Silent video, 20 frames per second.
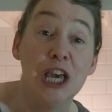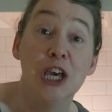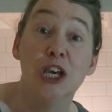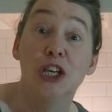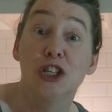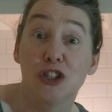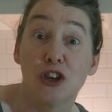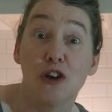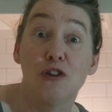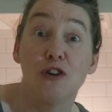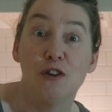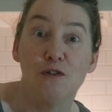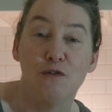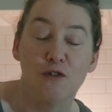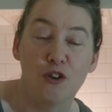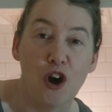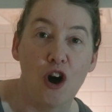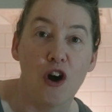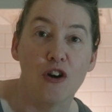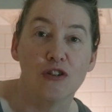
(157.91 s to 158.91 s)
So you've
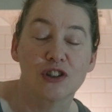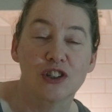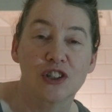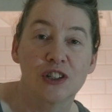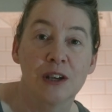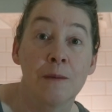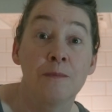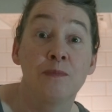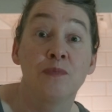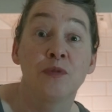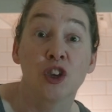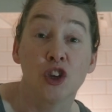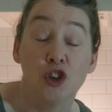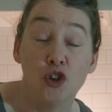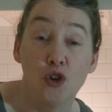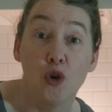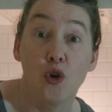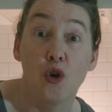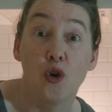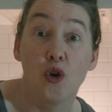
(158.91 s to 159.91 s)
got
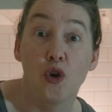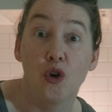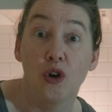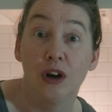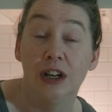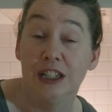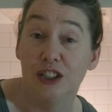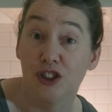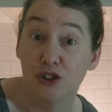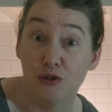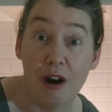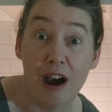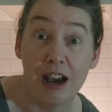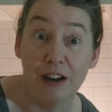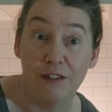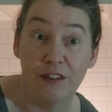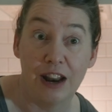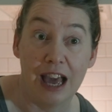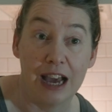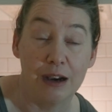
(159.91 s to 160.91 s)
your dried
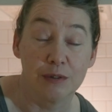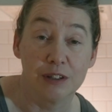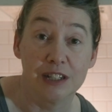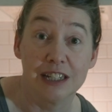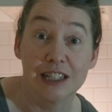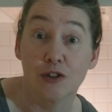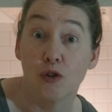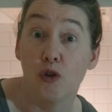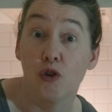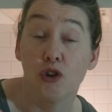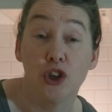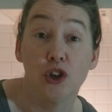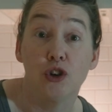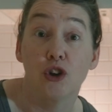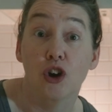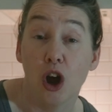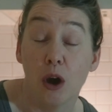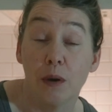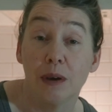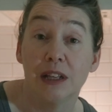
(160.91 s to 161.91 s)
flowers, or you're
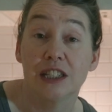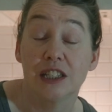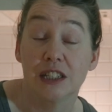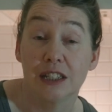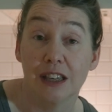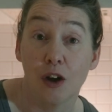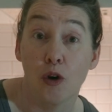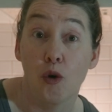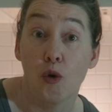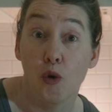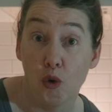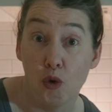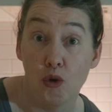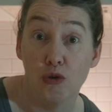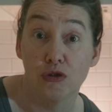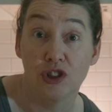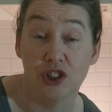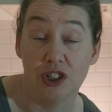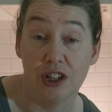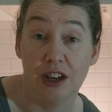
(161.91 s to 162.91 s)
going to
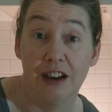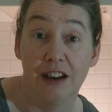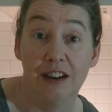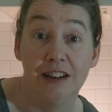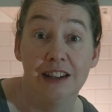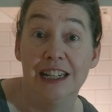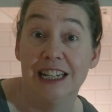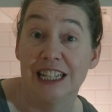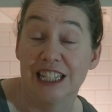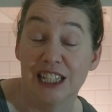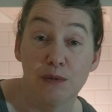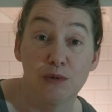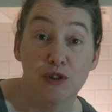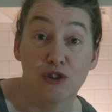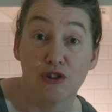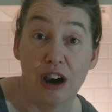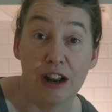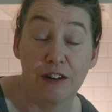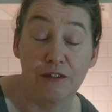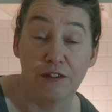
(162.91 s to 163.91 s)
order some
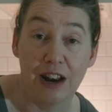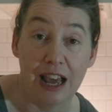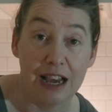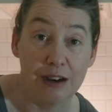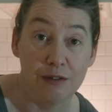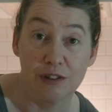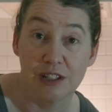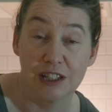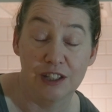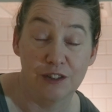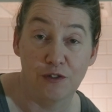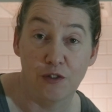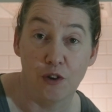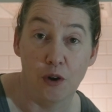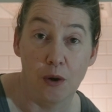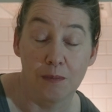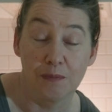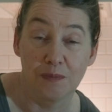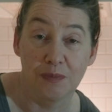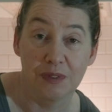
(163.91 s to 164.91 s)
dried flowers
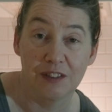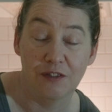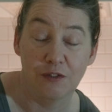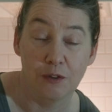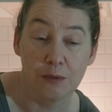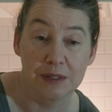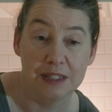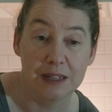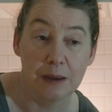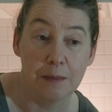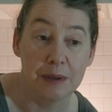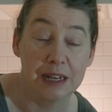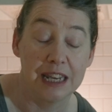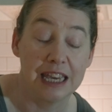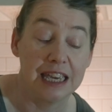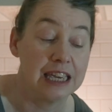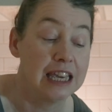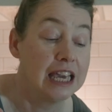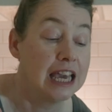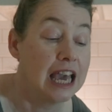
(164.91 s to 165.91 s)
from
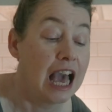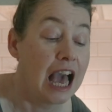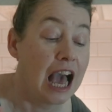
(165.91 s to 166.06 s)
somebody.